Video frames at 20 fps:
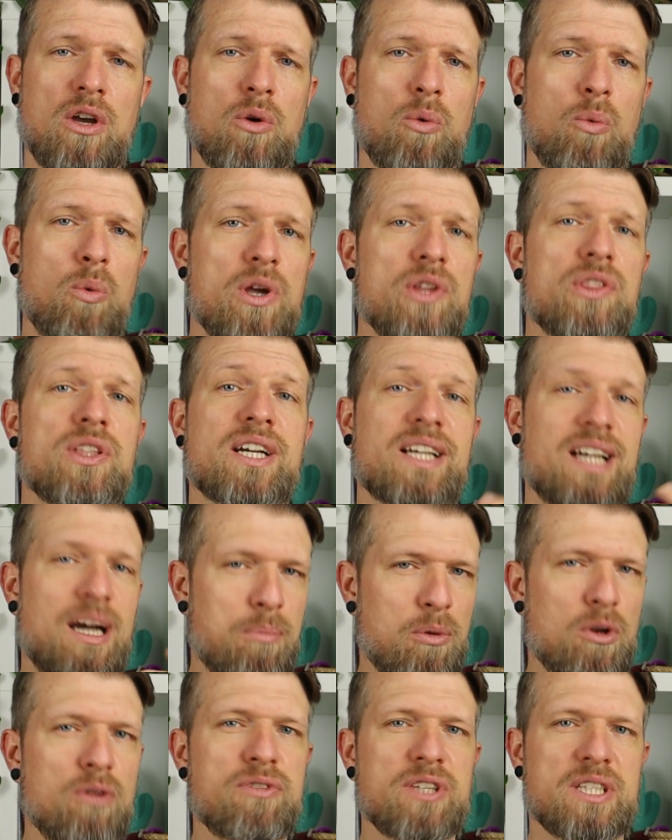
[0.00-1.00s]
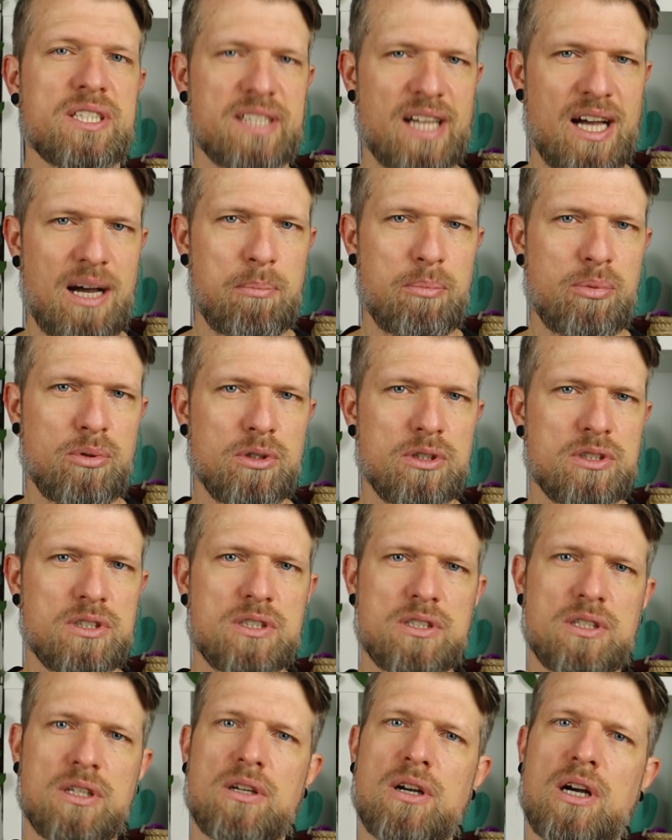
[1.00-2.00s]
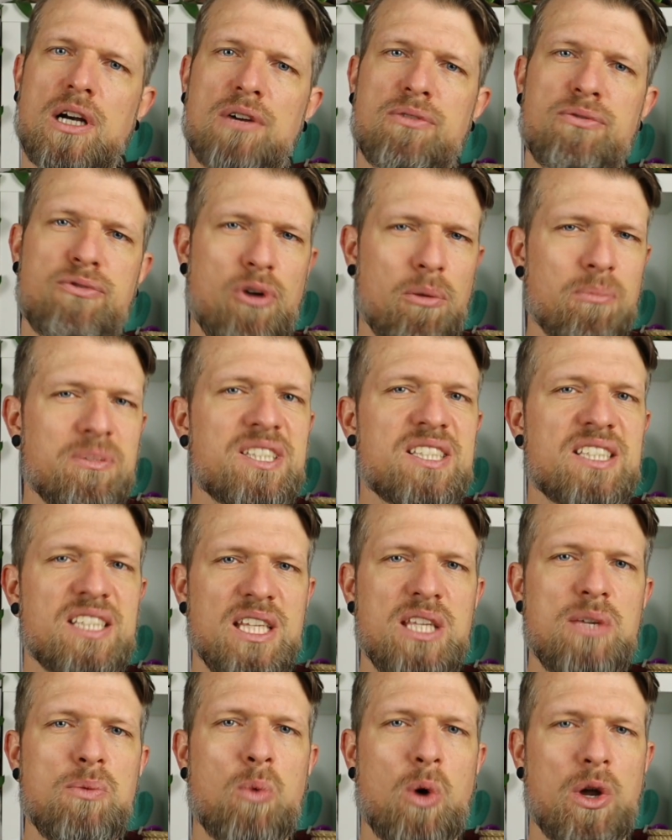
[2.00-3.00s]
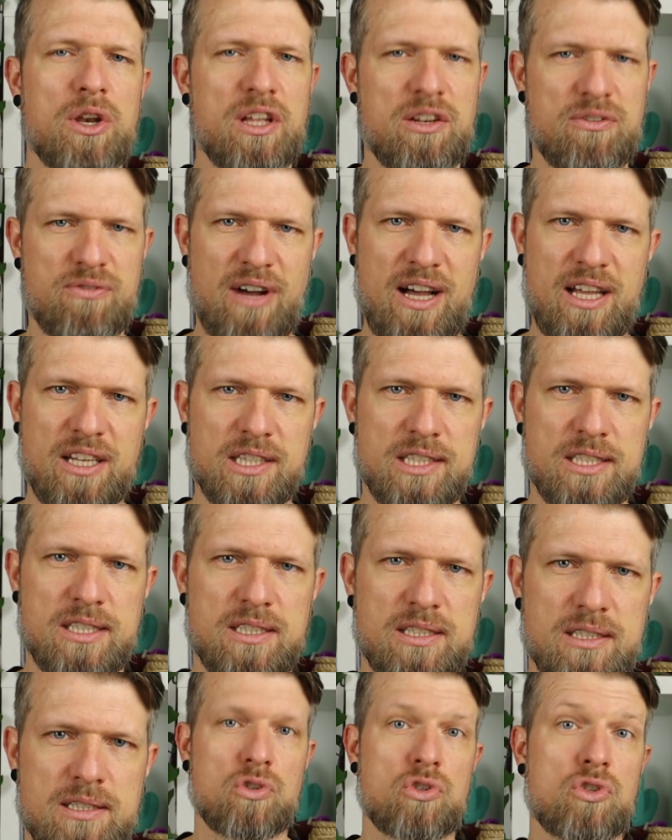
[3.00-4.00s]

with a couple of examples from C1 Advanced.